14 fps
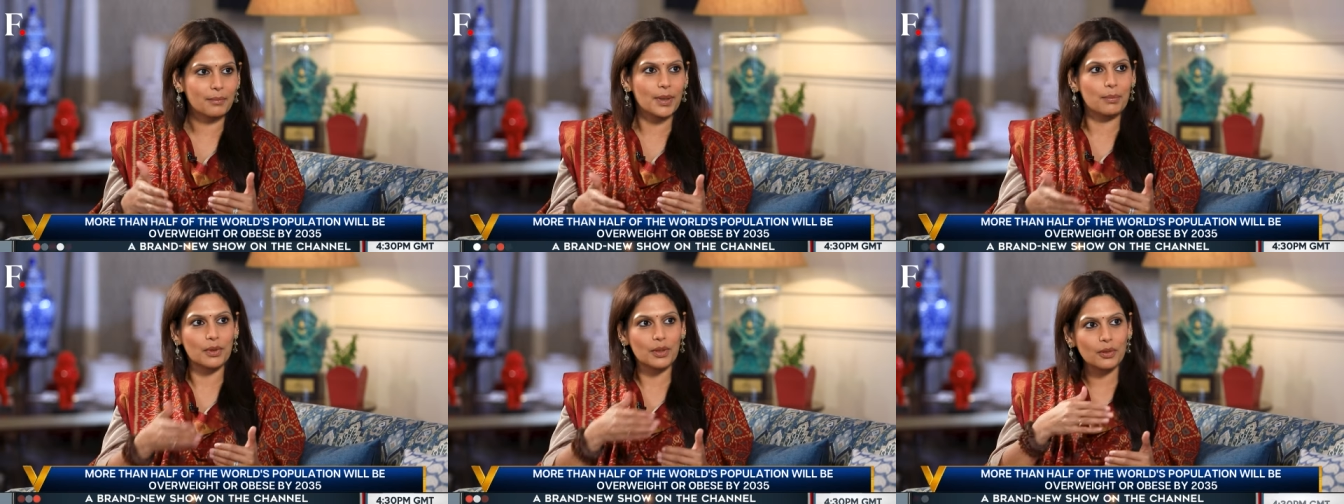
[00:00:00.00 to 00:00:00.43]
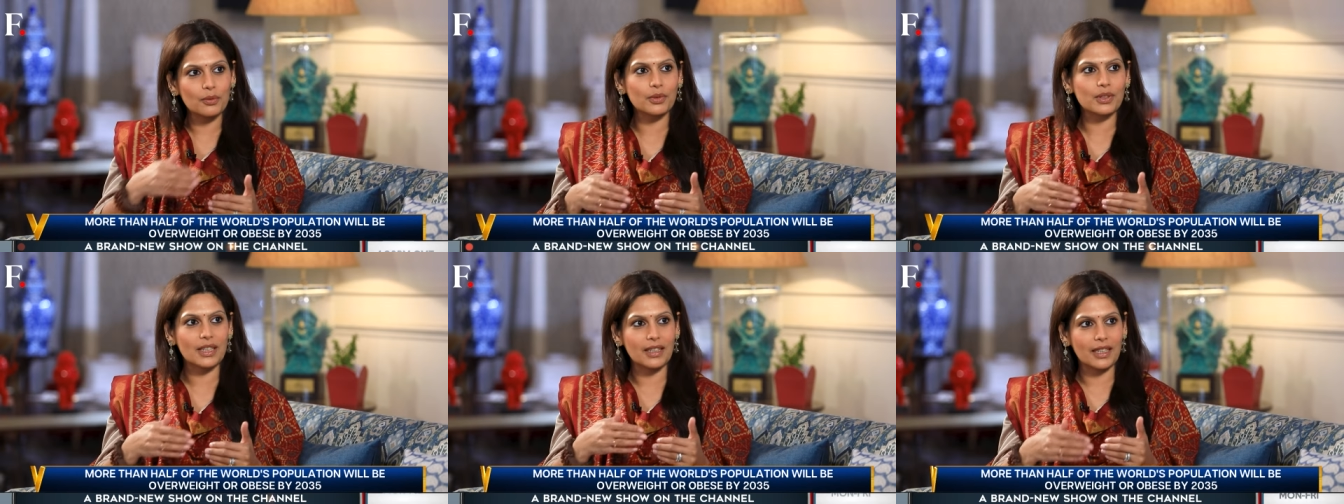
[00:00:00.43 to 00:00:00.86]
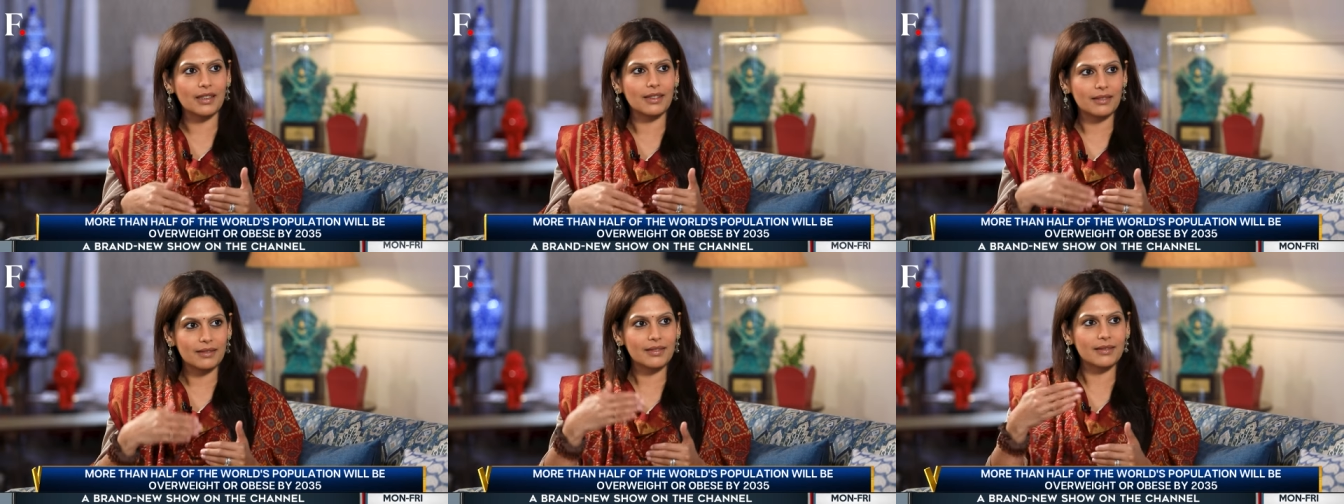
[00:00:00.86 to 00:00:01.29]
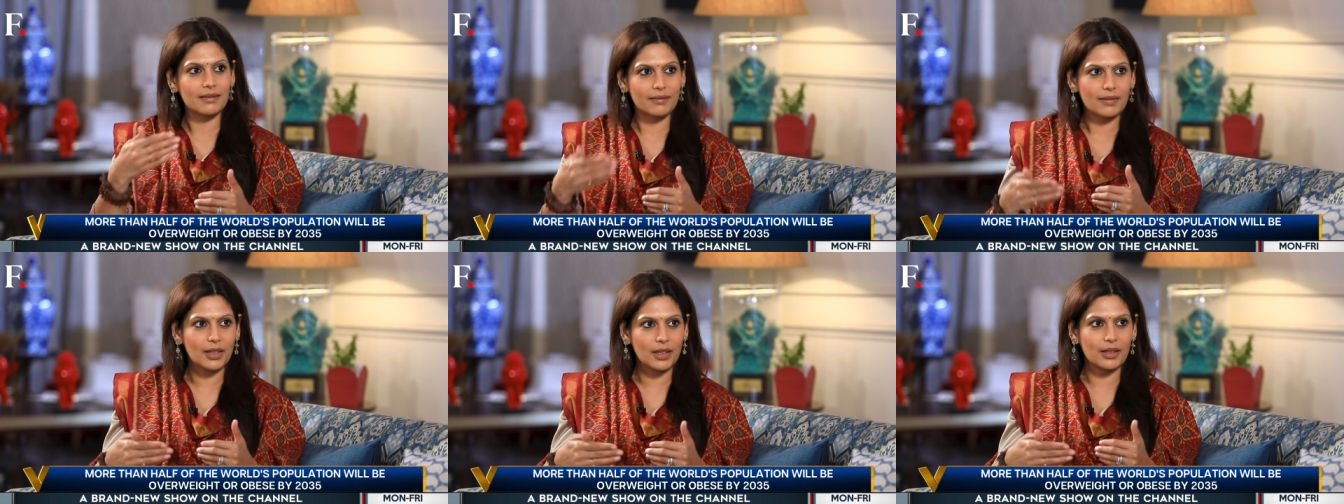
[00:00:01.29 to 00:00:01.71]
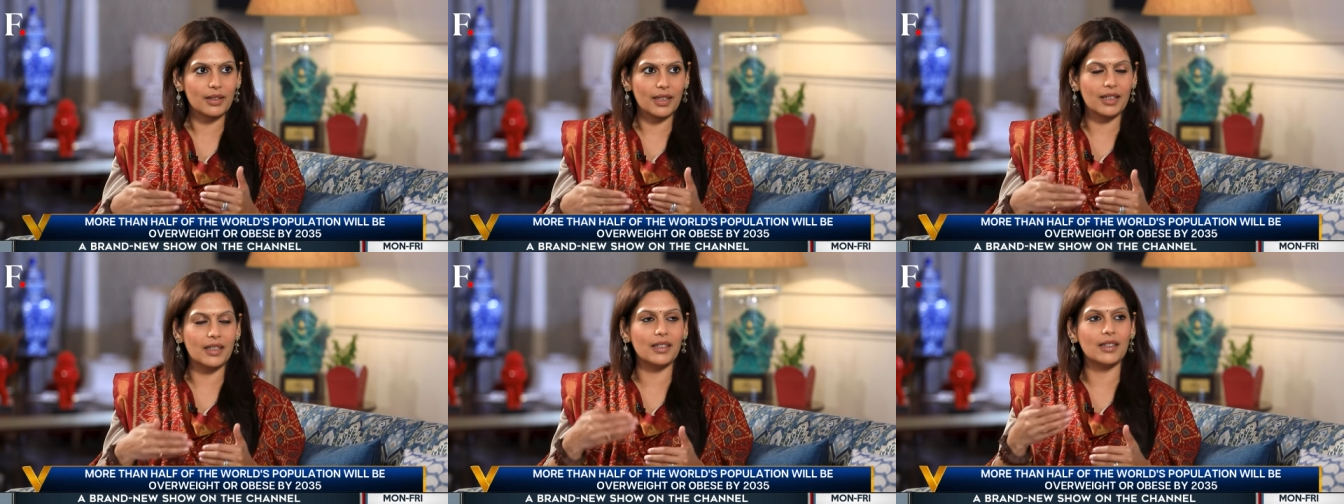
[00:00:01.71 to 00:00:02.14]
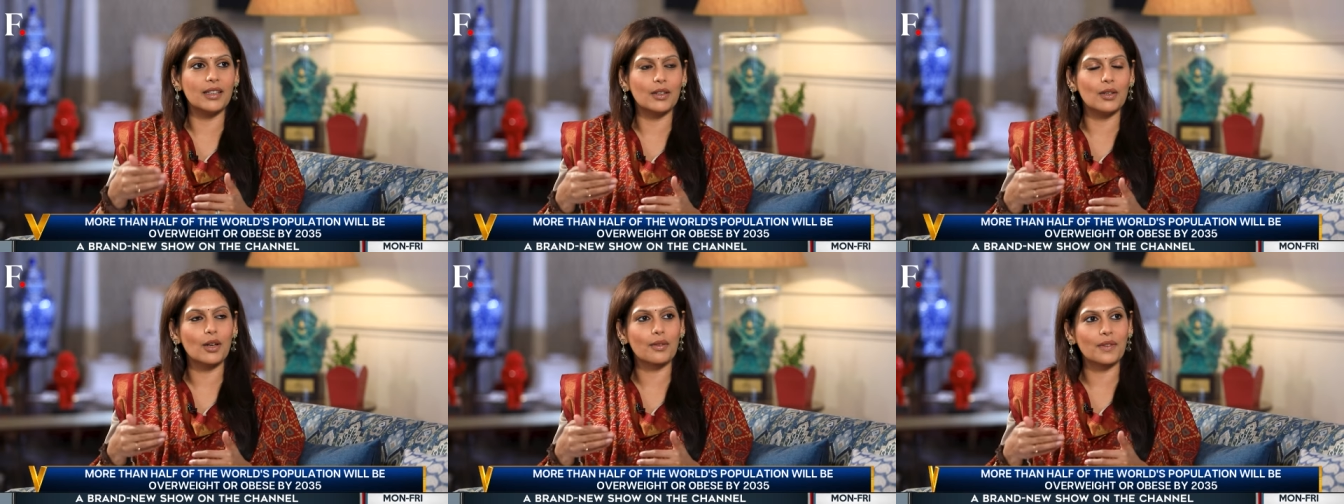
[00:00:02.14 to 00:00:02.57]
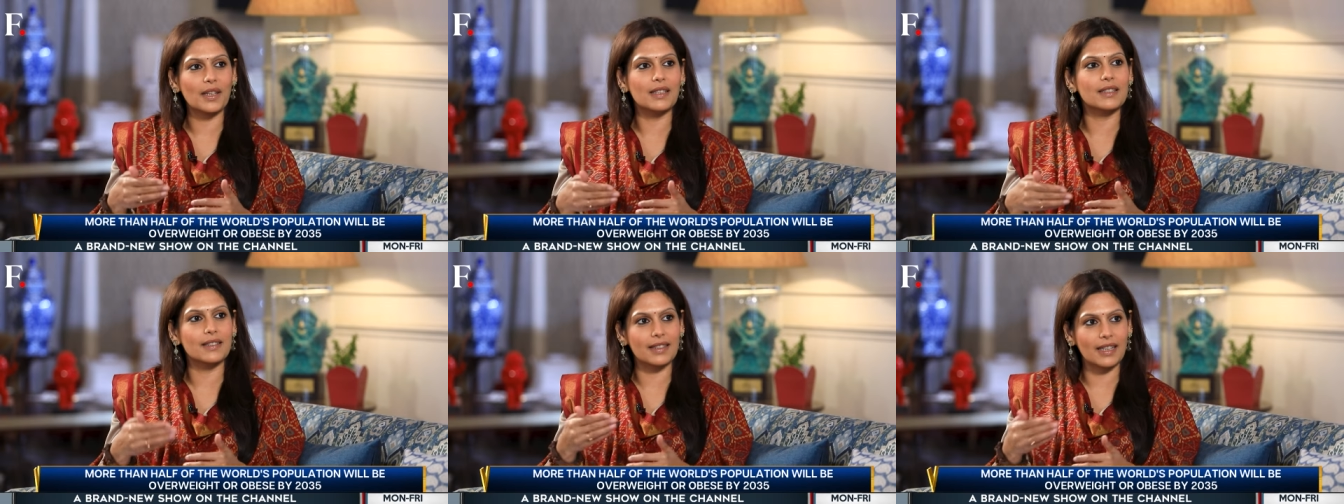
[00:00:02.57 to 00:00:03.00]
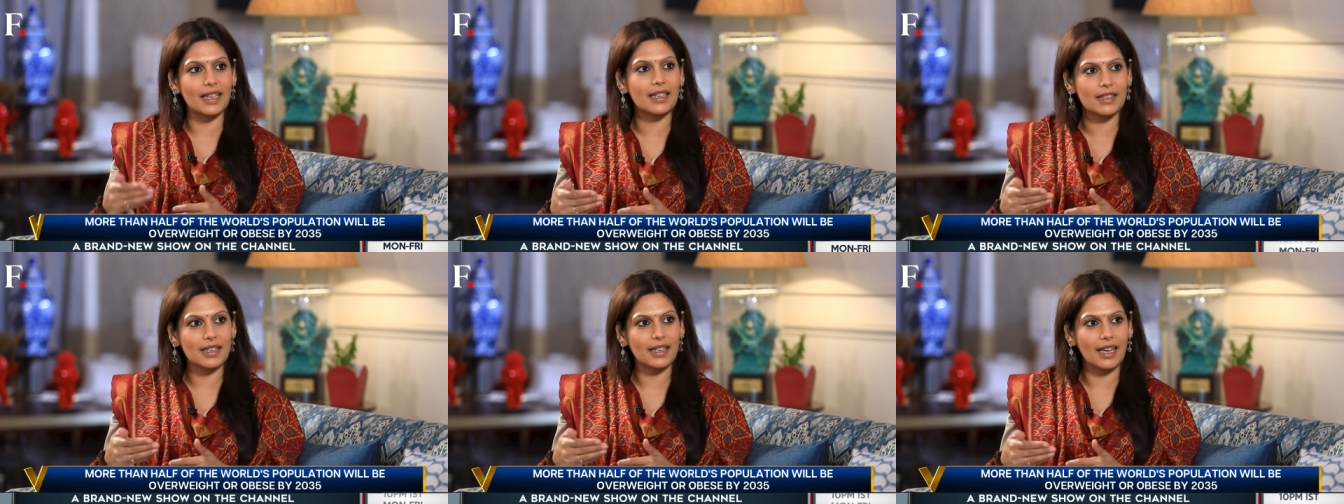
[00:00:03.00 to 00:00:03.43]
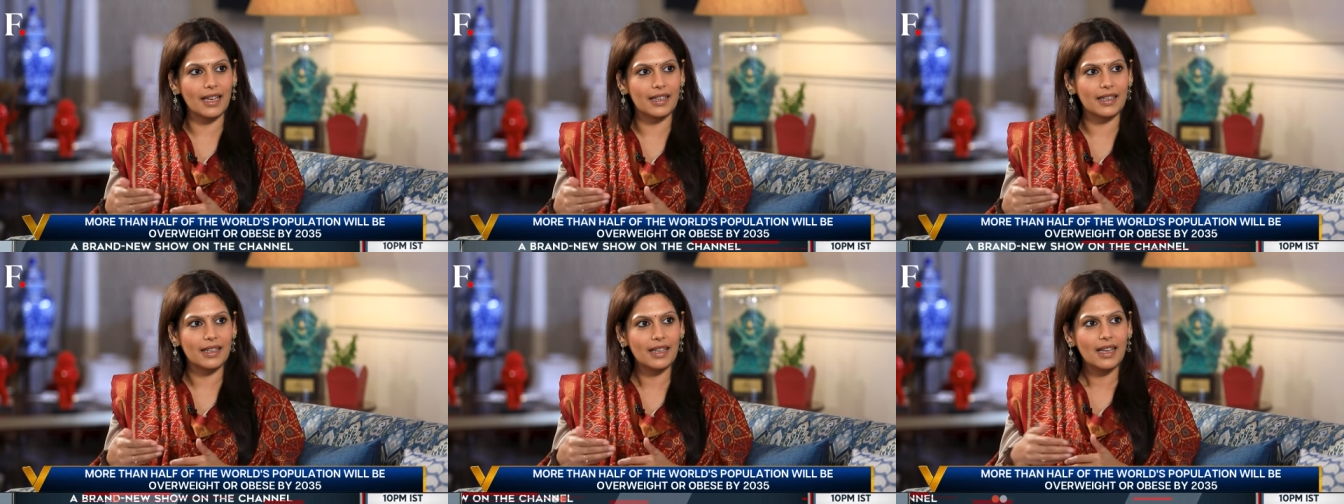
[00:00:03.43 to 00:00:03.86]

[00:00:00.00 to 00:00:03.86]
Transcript: People lose and then in a lot of cases gain it again.